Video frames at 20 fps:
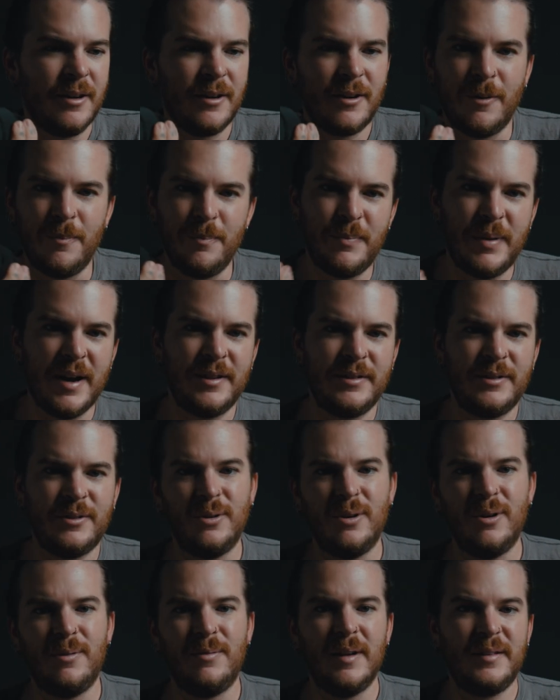compared to
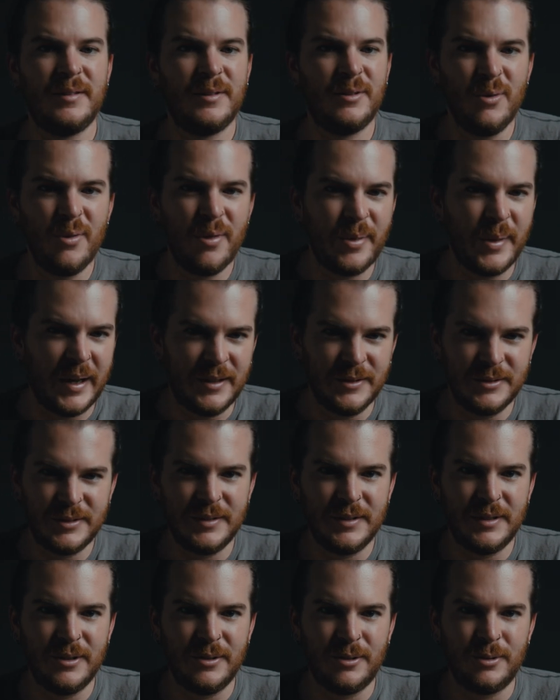over
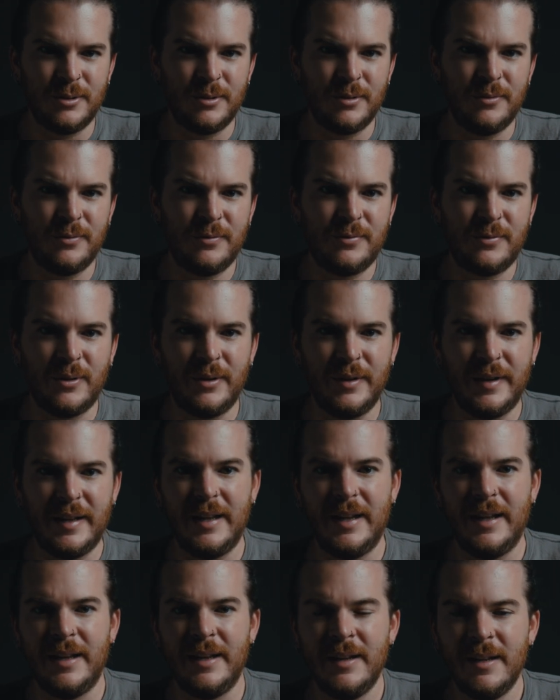2000 euro for
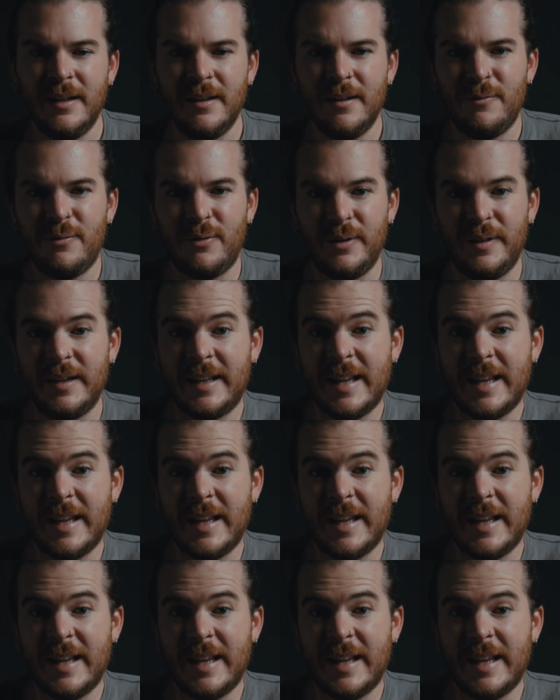the